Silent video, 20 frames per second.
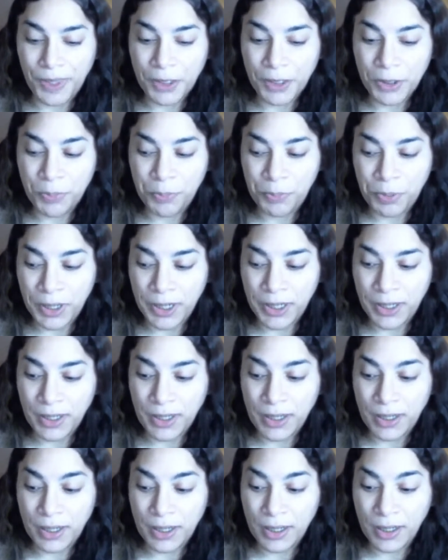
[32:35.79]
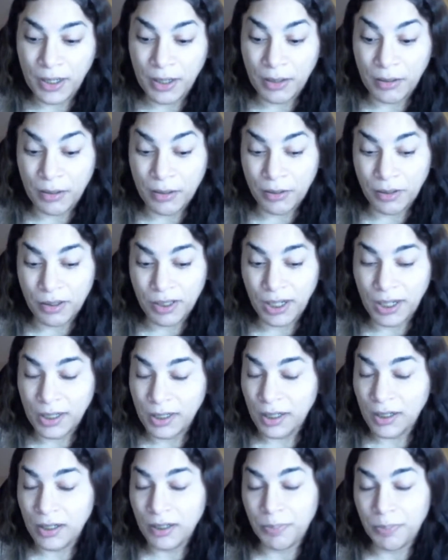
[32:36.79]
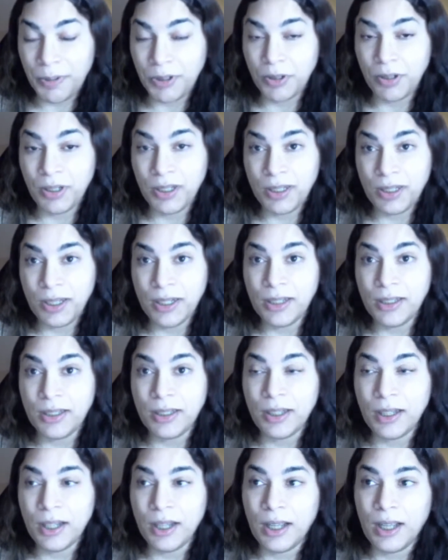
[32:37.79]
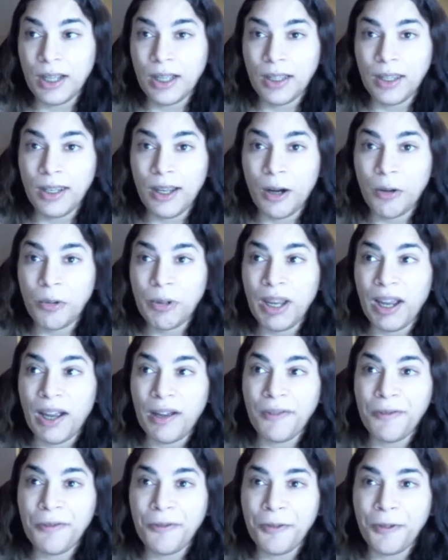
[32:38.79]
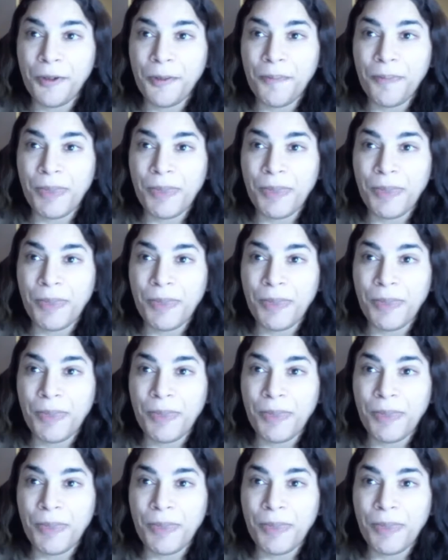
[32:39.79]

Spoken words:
spread in our society, especially since now we have